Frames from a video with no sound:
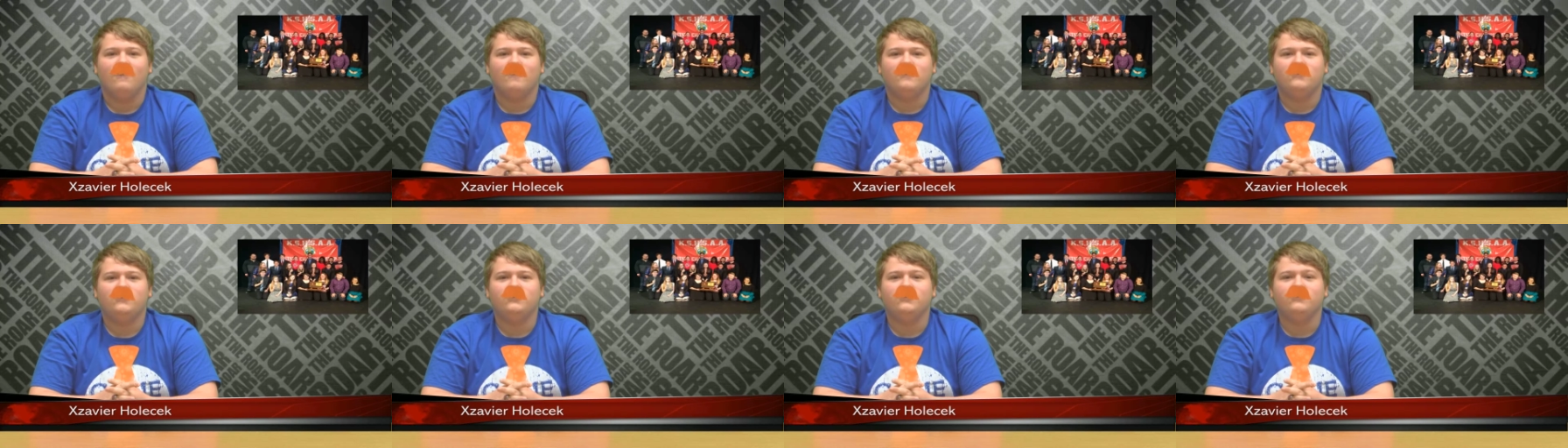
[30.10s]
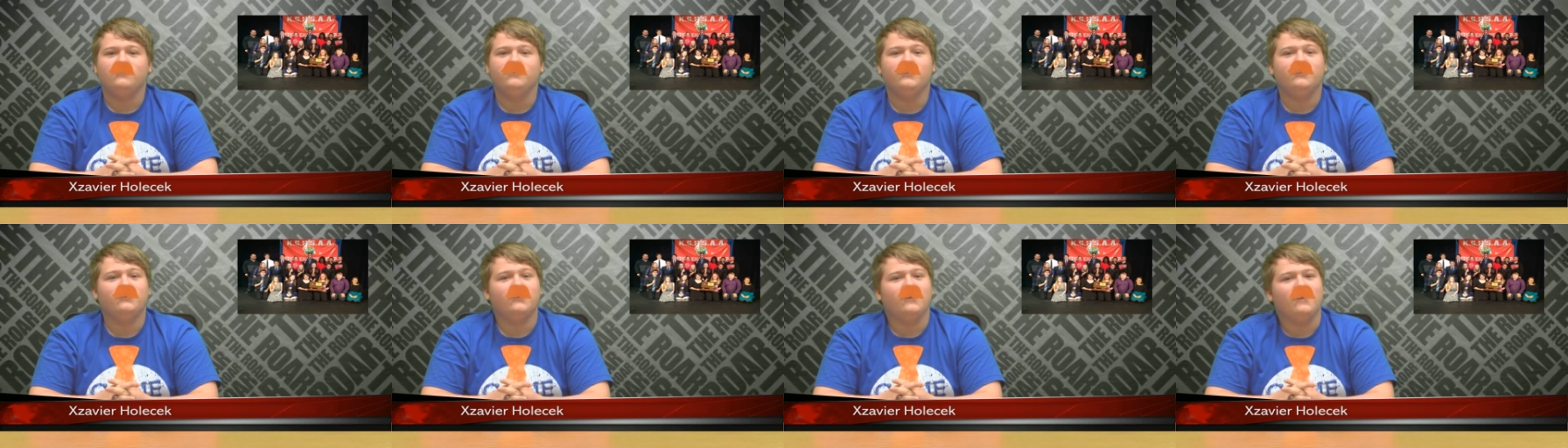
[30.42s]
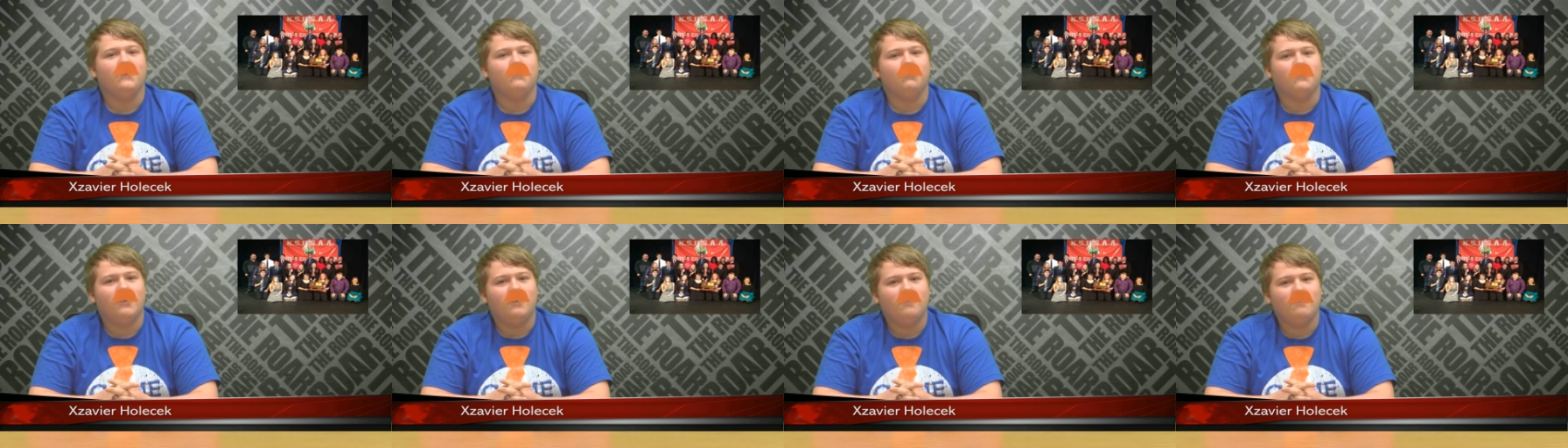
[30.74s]
Junior
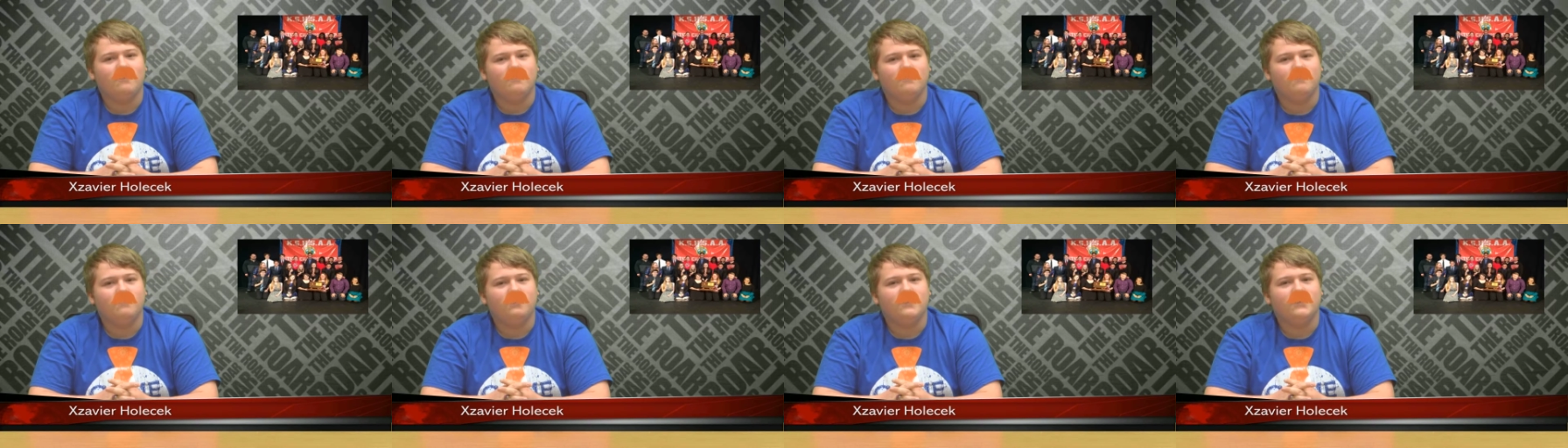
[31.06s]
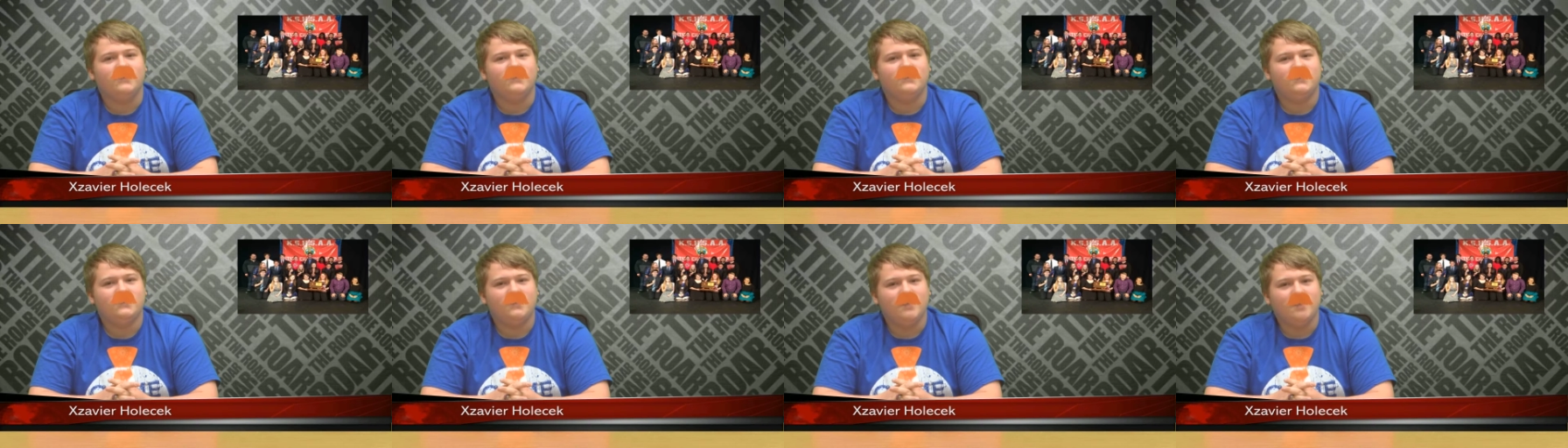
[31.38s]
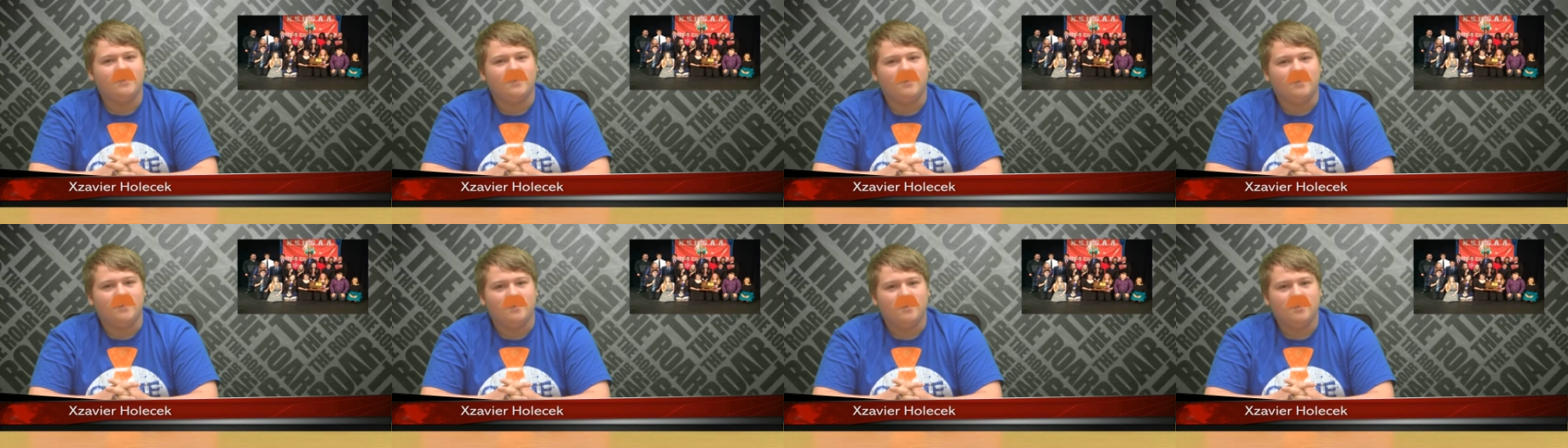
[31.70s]
Nate Martin placed
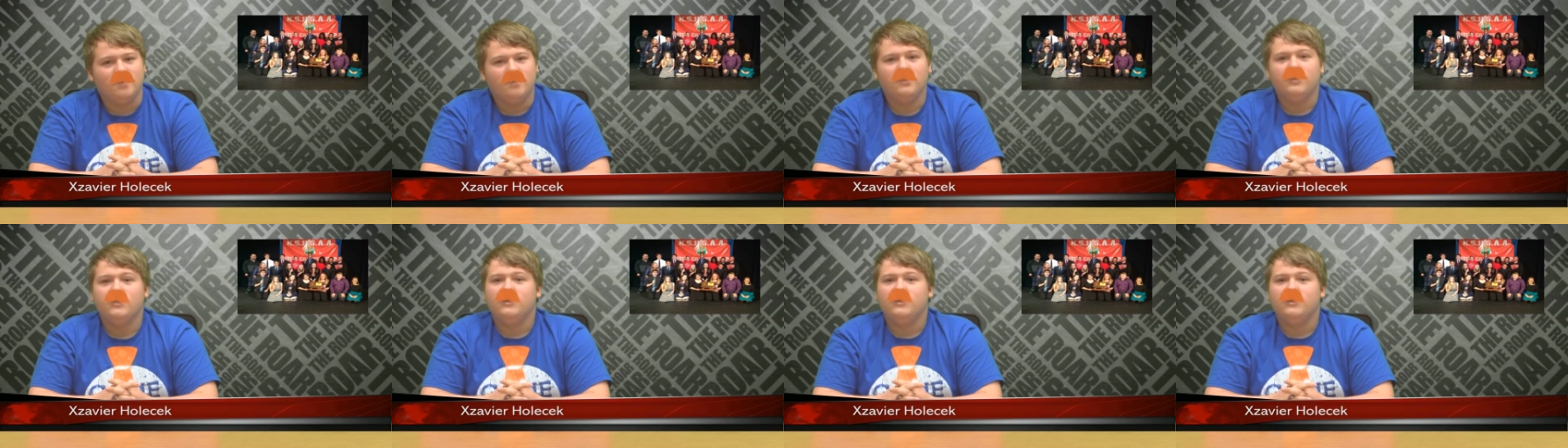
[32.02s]
second.